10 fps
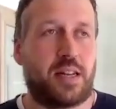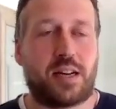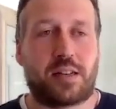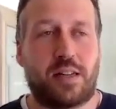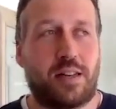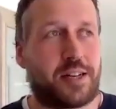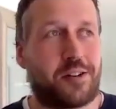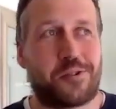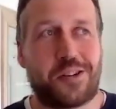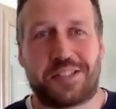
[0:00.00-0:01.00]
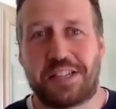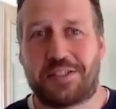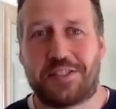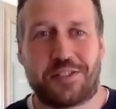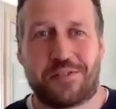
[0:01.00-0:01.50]
Like,
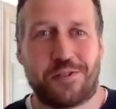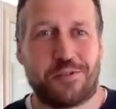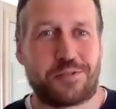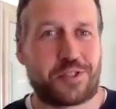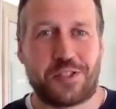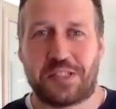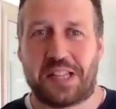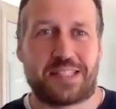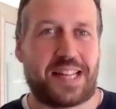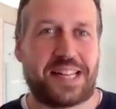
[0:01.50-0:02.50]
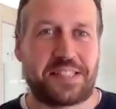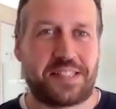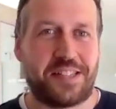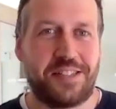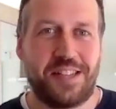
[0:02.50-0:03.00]
localization as a rule just does not stand
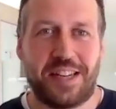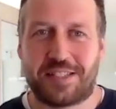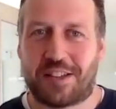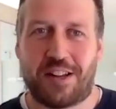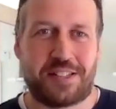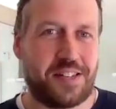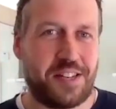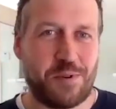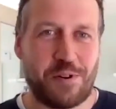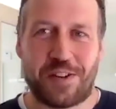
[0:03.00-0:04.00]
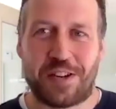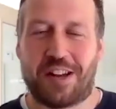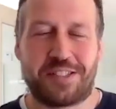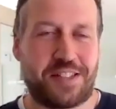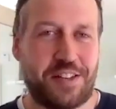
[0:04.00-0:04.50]
still. It's constantly moving,
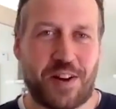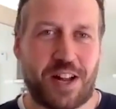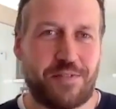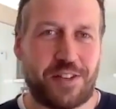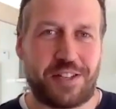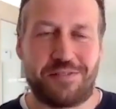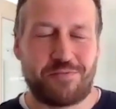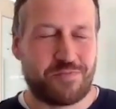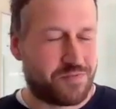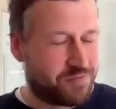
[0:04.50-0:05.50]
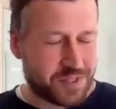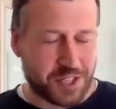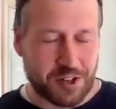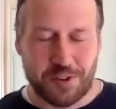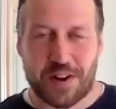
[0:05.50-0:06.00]
constantly evolving.
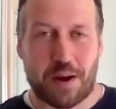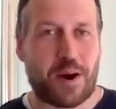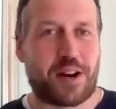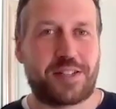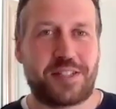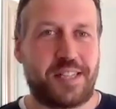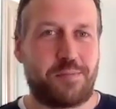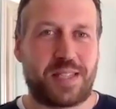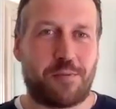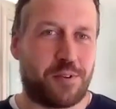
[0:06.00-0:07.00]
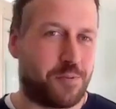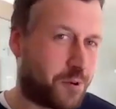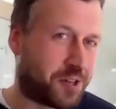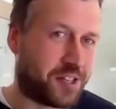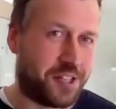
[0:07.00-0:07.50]
You know, you've got marketing teams that will
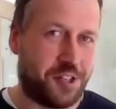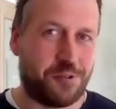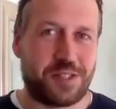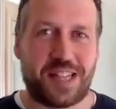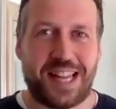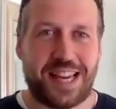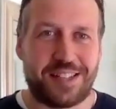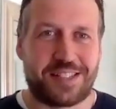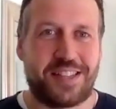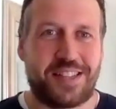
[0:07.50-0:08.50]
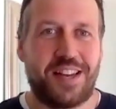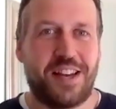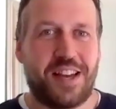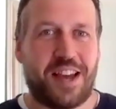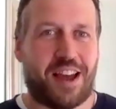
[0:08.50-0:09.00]
work on the newest and latest,
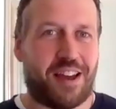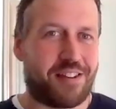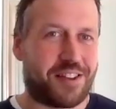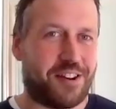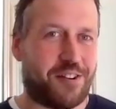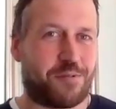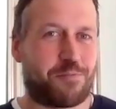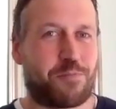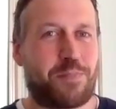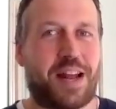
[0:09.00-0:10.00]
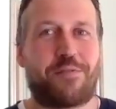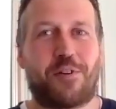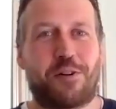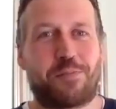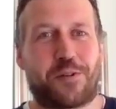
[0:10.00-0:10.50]
you know,
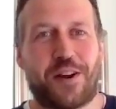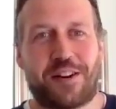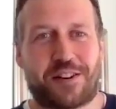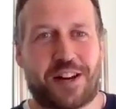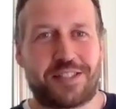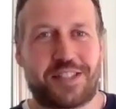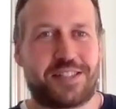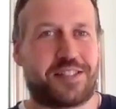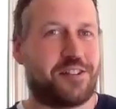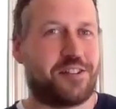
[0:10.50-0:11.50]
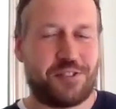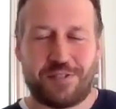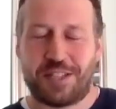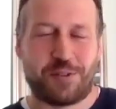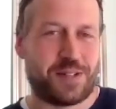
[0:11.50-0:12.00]
platform to create their content, and you
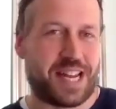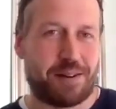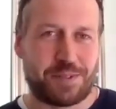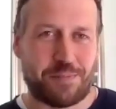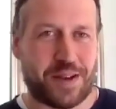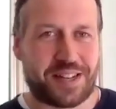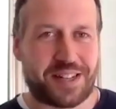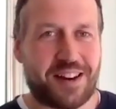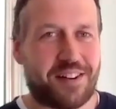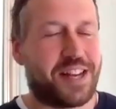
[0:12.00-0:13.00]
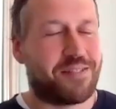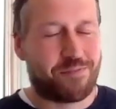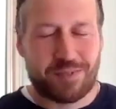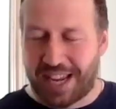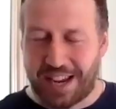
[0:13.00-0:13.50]
need to adapt to make that.
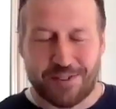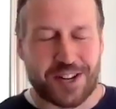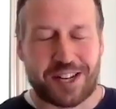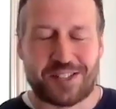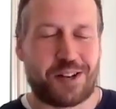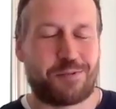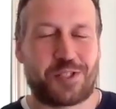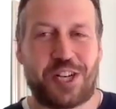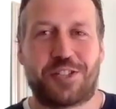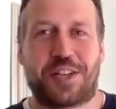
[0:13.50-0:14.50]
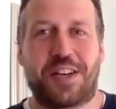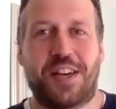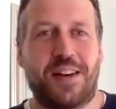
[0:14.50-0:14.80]
Everything is always changing.